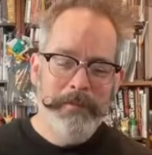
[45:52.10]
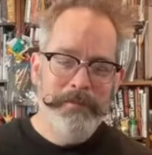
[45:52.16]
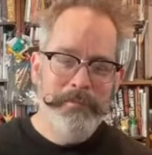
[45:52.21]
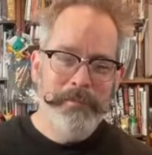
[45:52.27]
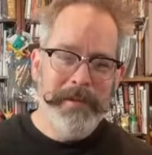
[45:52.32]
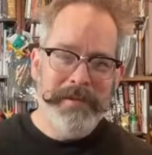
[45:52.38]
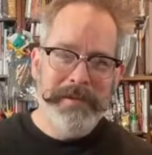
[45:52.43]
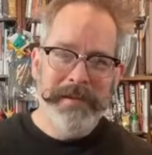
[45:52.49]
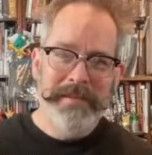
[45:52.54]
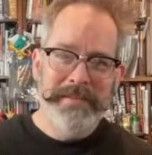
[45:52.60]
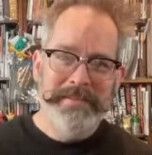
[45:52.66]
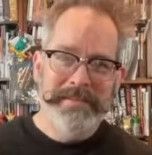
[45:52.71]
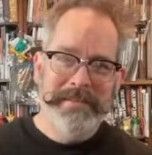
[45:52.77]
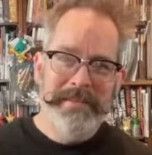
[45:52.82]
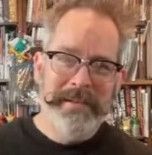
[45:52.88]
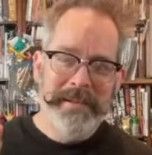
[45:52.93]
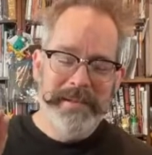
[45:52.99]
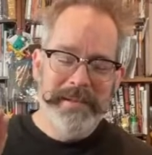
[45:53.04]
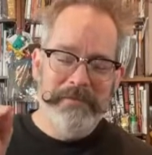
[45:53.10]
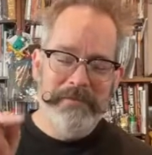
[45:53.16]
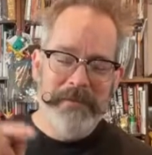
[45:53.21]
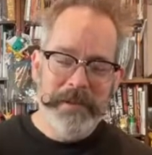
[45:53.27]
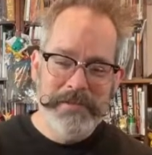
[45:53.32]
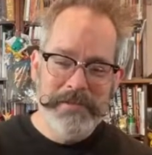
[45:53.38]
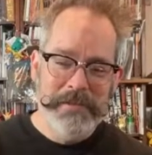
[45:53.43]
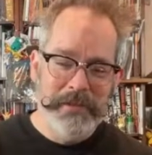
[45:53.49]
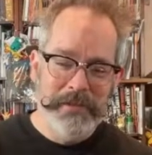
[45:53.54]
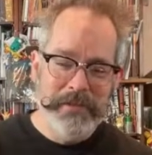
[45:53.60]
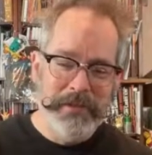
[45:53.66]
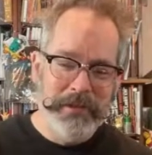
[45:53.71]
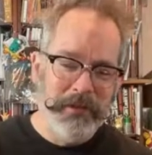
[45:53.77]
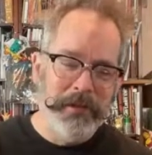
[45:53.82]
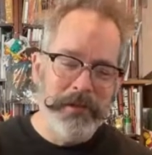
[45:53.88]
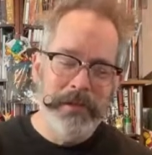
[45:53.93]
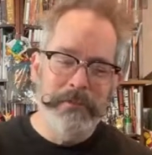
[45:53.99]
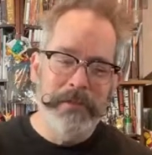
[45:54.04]
because eventually you're
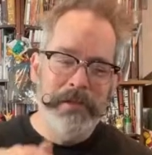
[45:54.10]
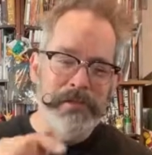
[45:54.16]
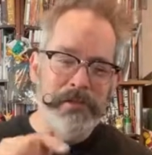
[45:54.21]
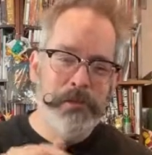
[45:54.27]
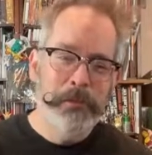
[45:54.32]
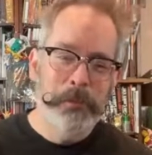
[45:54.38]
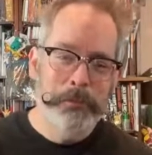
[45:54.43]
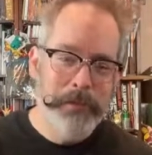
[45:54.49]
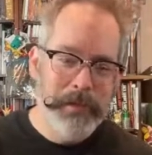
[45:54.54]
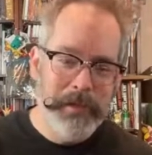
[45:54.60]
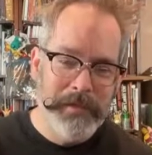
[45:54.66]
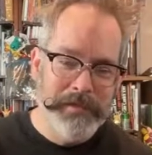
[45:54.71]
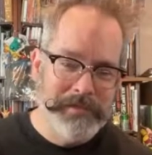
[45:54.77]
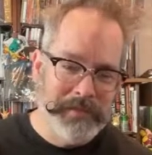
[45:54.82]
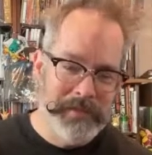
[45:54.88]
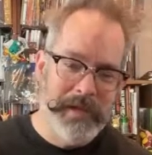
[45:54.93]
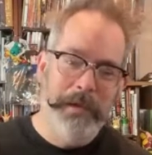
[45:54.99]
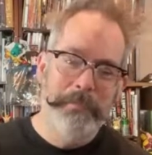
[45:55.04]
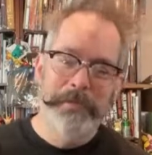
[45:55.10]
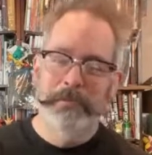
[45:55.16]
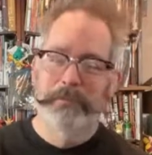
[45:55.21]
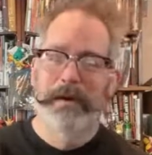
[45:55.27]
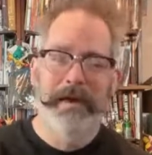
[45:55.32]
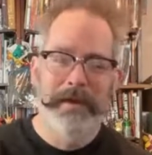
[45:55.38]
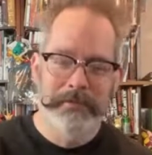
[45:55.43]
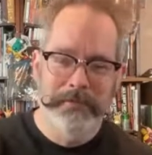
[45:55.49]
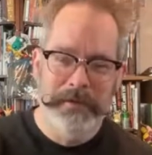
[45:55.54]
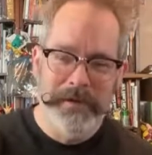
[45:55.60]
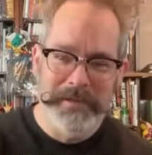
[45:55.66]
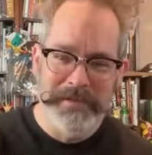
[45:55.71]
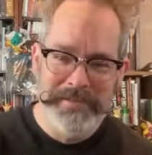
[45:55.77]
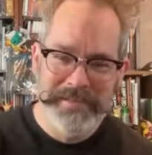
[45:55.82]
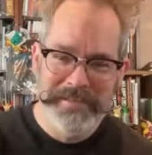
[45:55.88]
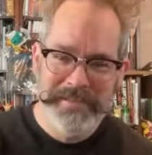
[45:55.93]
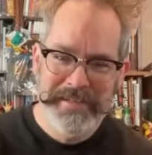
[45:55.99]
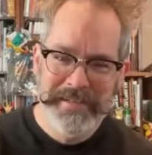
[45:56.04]
going to be too big to come to my events.